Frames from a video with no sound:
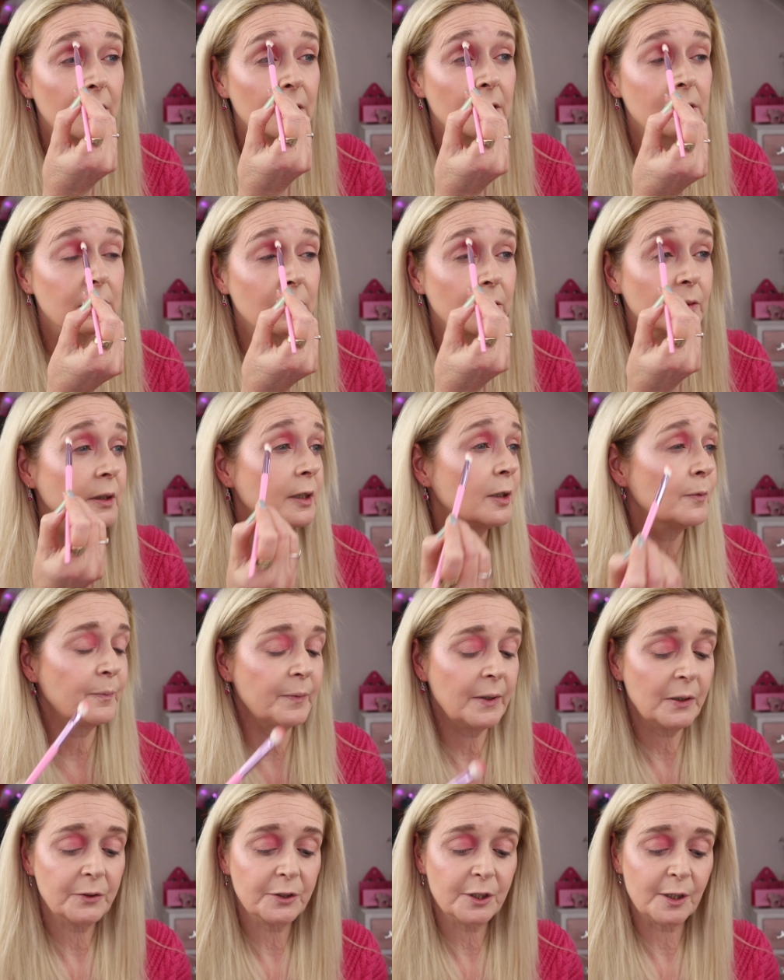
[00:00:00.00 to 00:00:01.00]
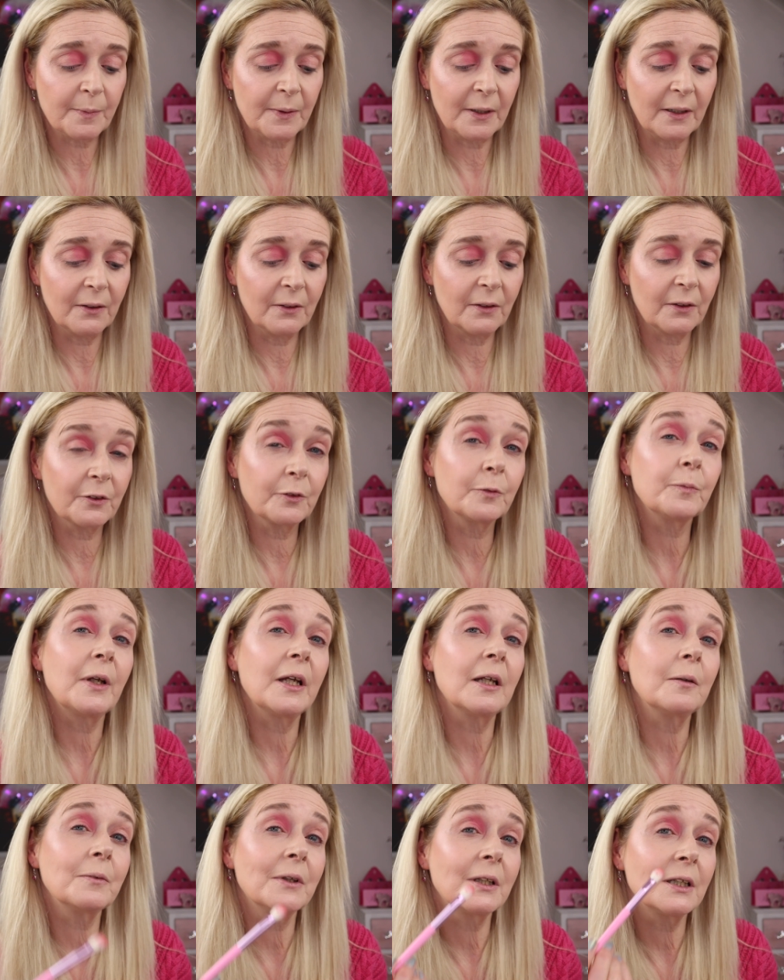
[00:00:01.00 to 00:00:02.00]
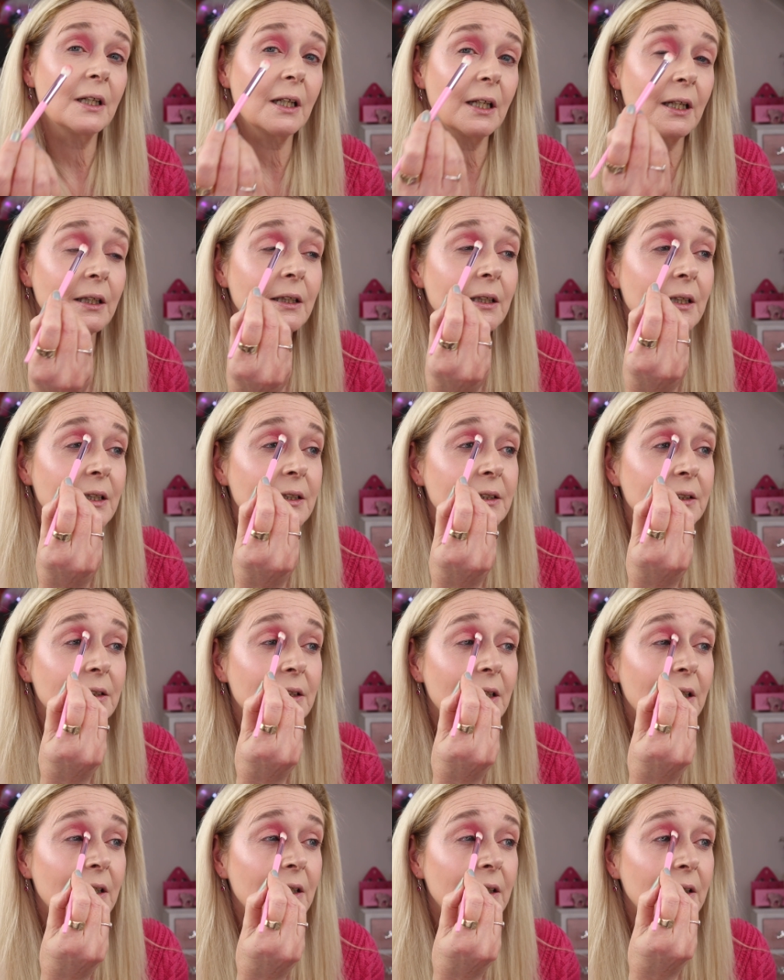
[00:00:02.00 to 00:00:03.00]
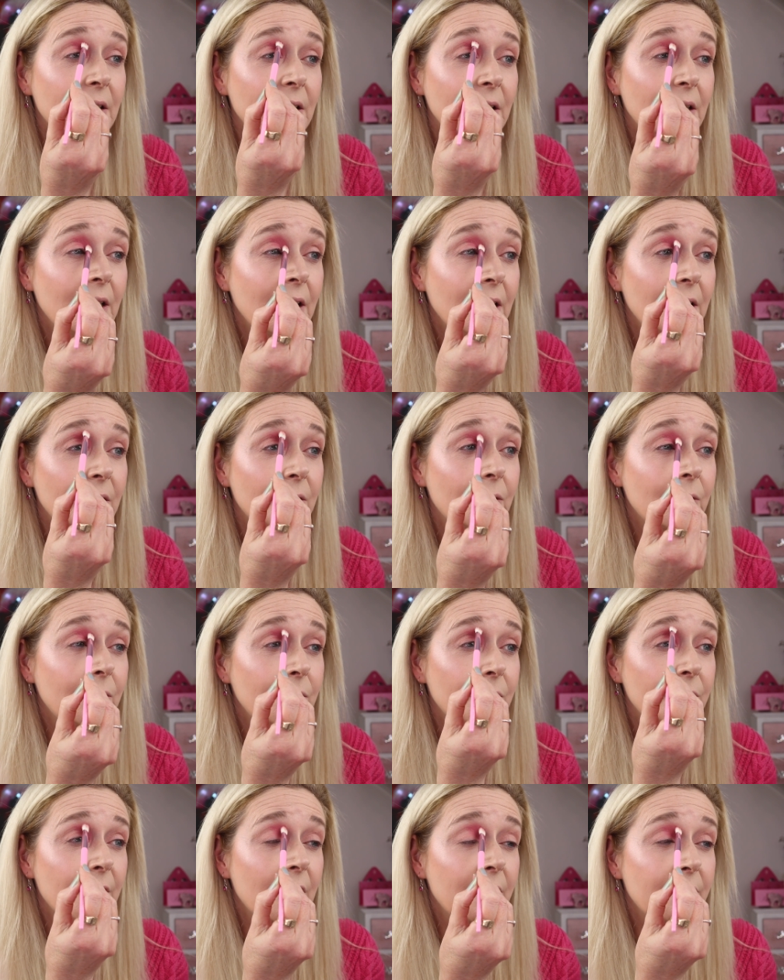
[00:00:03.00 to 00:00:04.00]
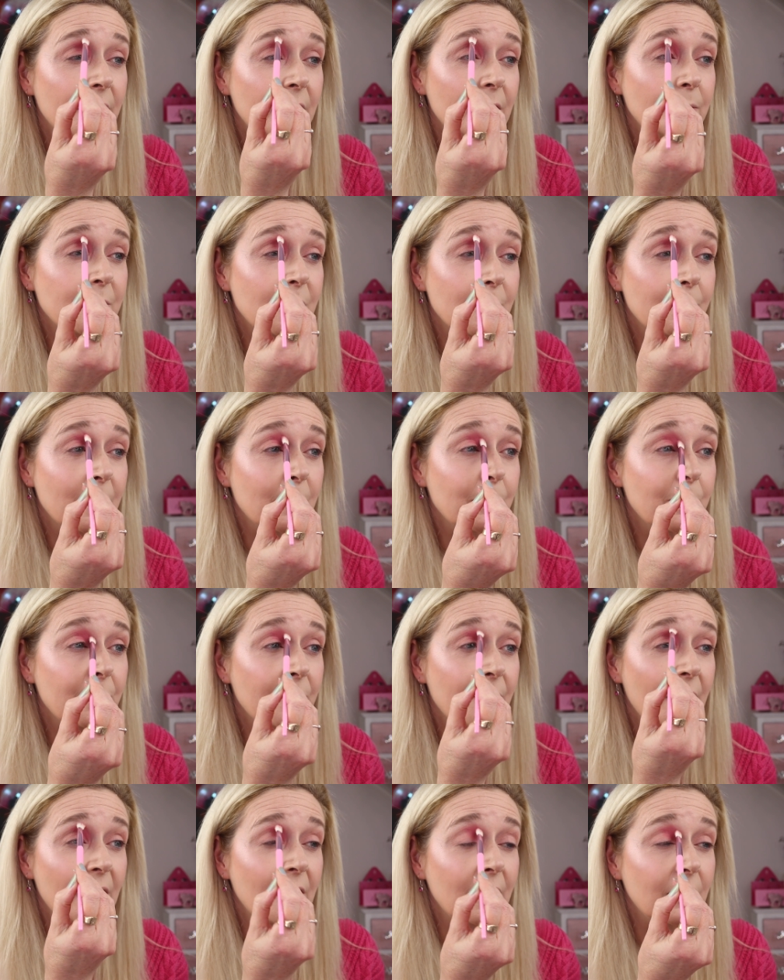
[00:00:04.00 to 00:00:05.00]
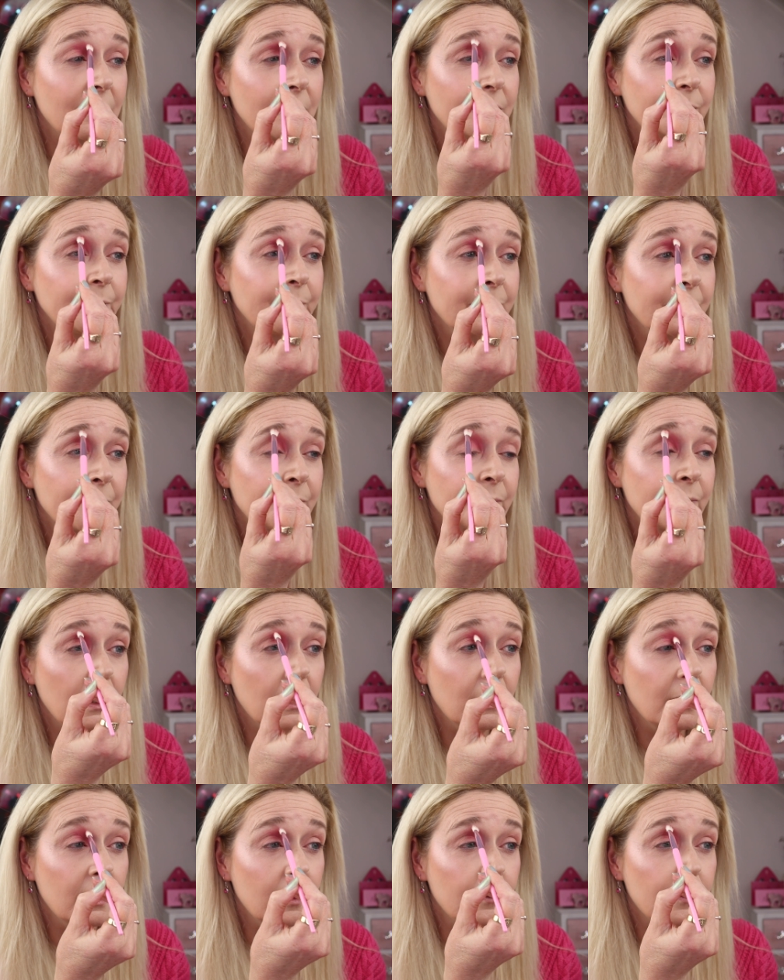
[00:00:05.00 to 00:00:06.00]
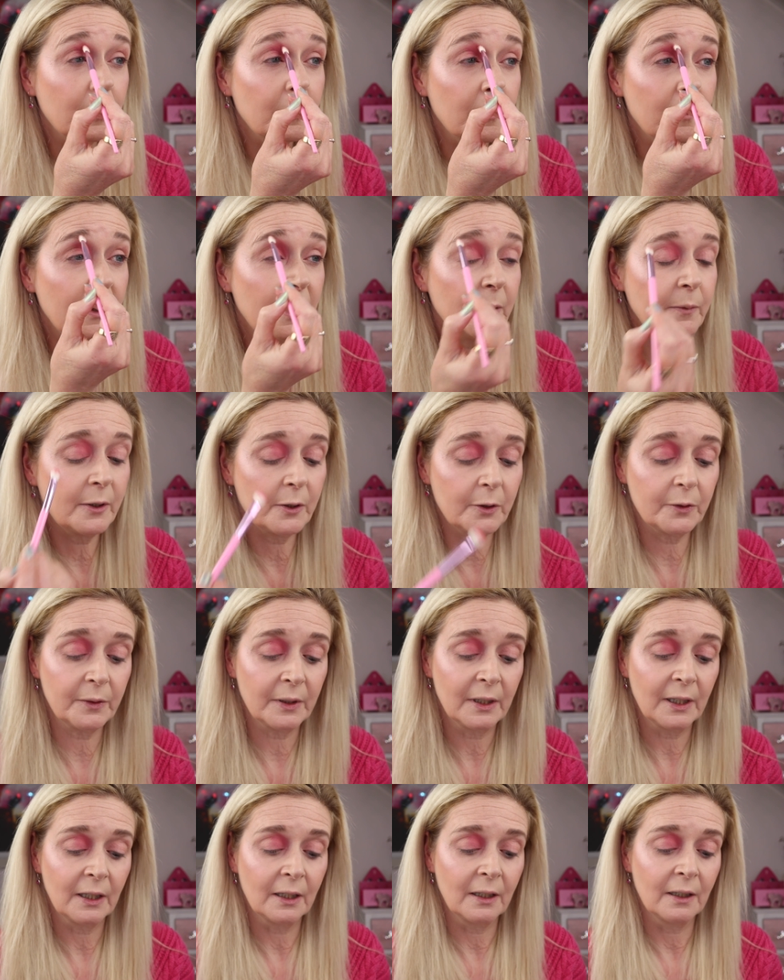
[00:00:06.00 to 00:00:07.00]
So I'm going to build up a lot of pigment in this inner corner and up to my brow and I probably will